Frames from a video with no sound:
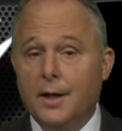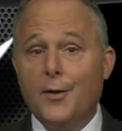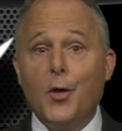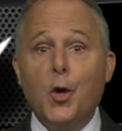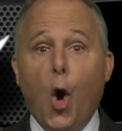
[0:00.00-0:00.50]

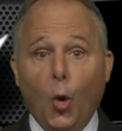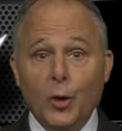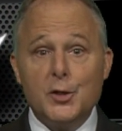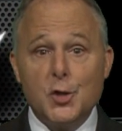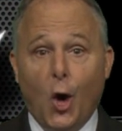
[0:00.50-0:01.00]
the
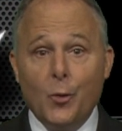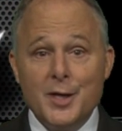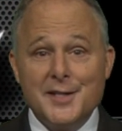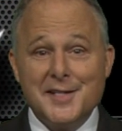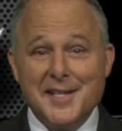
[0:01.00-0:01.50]
goal is
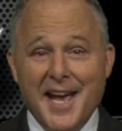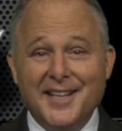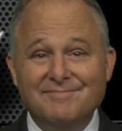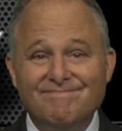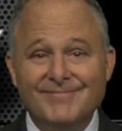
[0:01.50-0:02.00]
always the
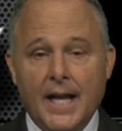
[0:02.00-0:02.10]
same.